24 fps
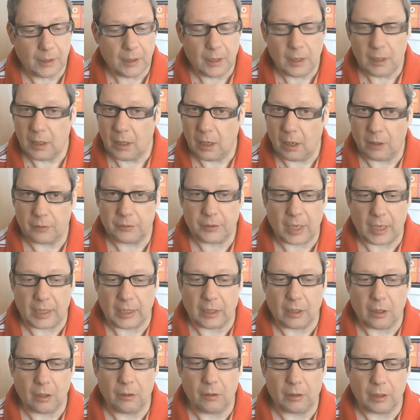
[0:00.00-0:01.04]
Ask any
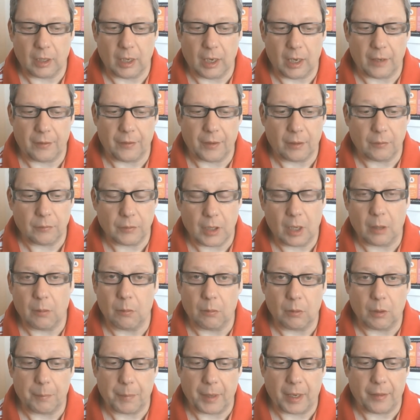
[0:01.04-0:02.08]
Googler and they'll know all
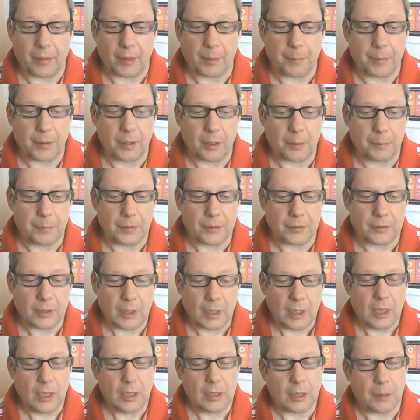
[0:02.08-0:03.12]
about their purpose.
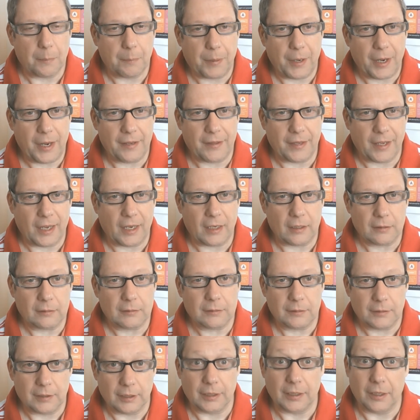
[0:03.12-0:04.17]
Compare that
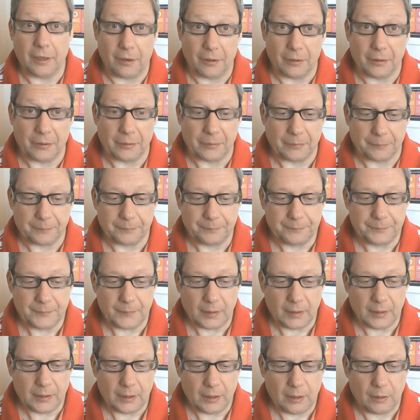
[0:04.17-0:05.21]
to Yahoo,
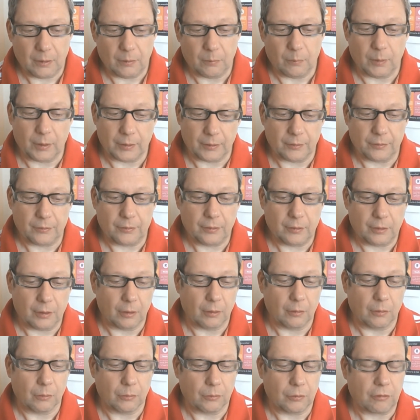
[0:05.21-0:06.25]
once
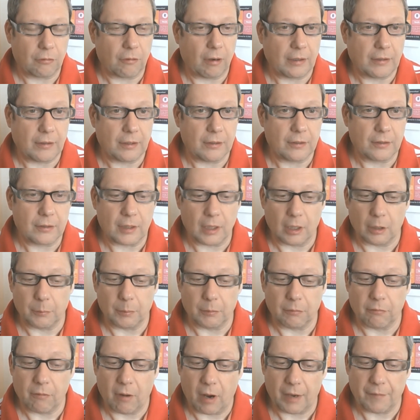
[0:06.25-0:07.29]
Google's greatest global
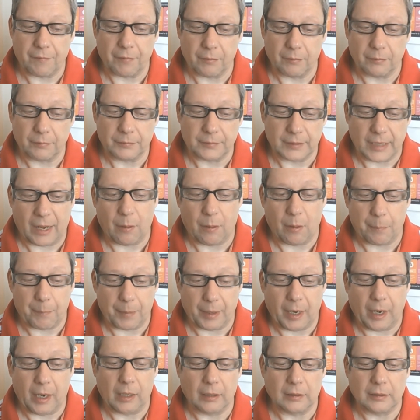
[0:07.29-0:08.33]
rival, now a
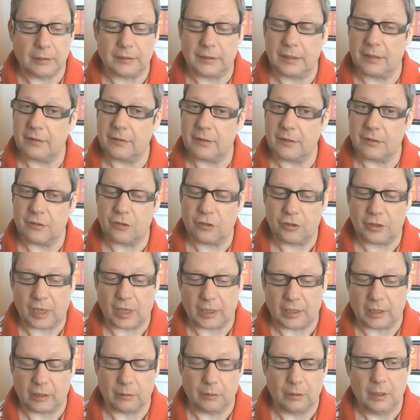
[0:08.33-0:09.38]
pale, distant shadow
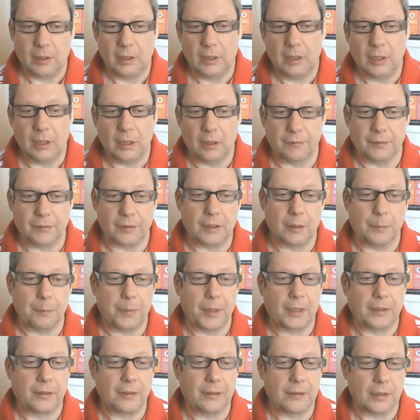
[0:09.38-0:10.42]
of a
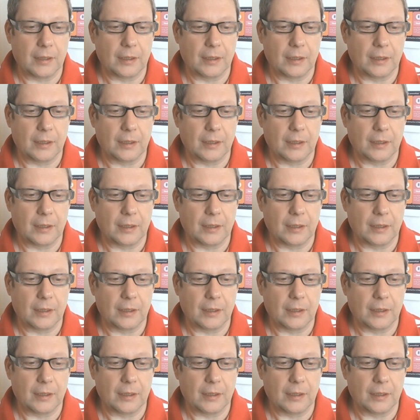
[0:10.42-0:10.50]
competitor.